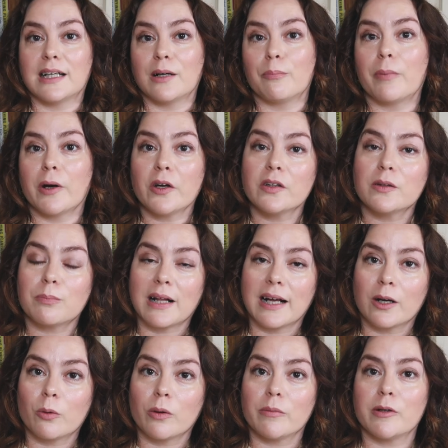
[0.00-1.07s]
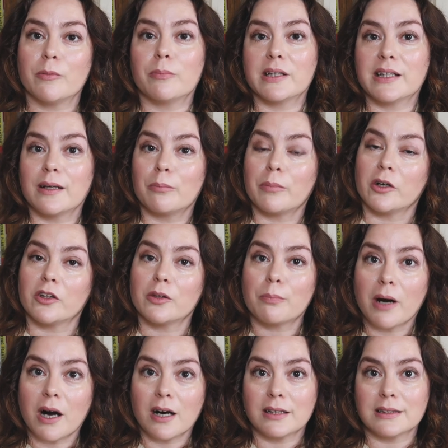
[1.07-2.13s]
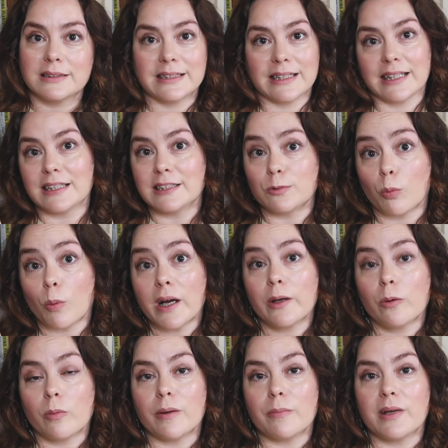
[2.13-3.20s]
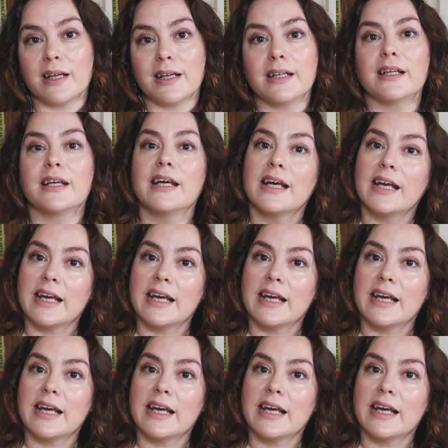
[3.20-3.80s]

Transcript: They're both black women, but they're both passing as white women